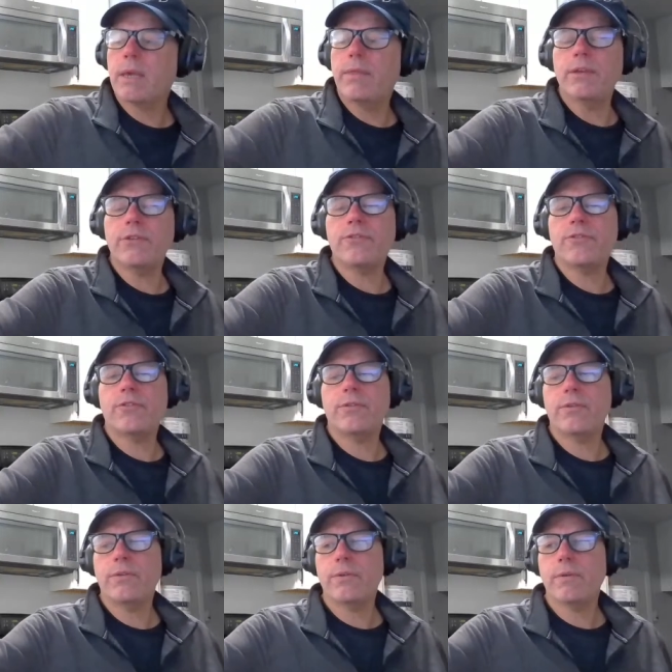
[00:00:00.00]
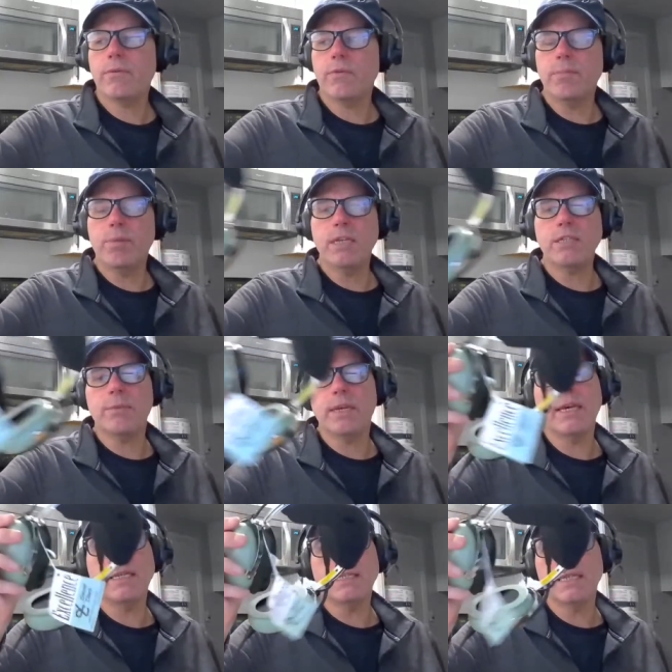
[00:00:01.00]
this
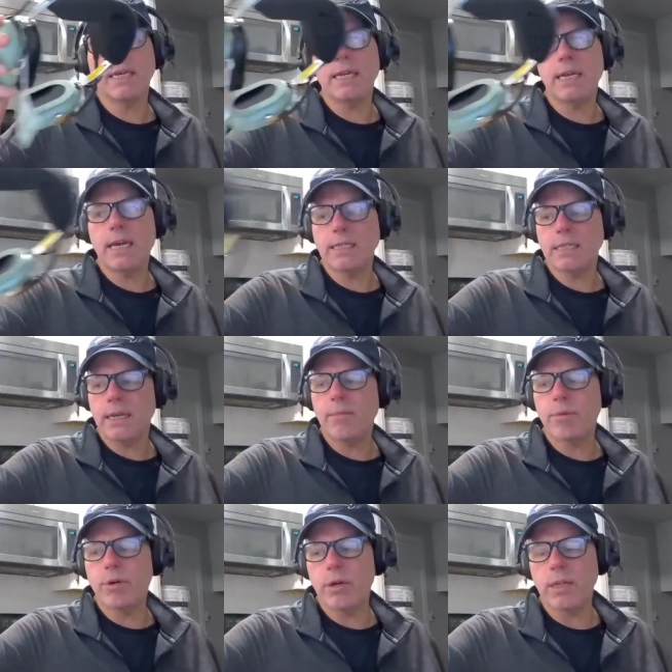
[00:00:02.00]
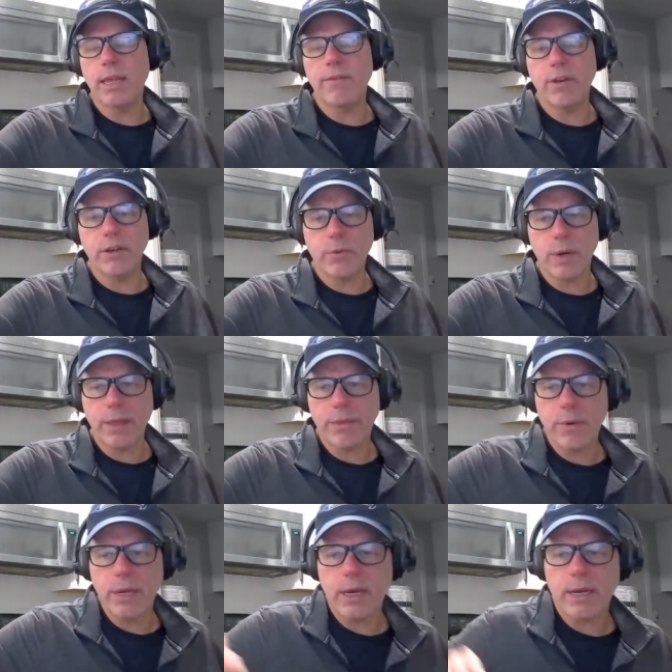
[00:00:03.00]
replacement headset has a number
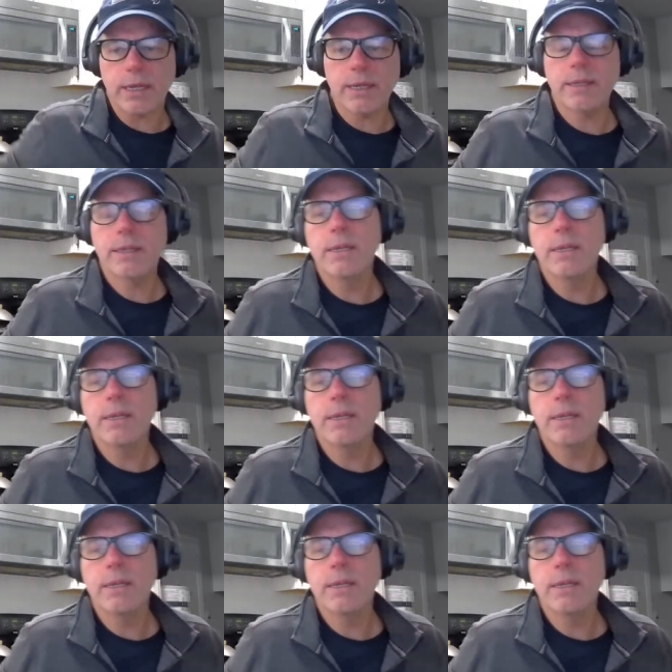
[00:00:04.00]
1123 on it.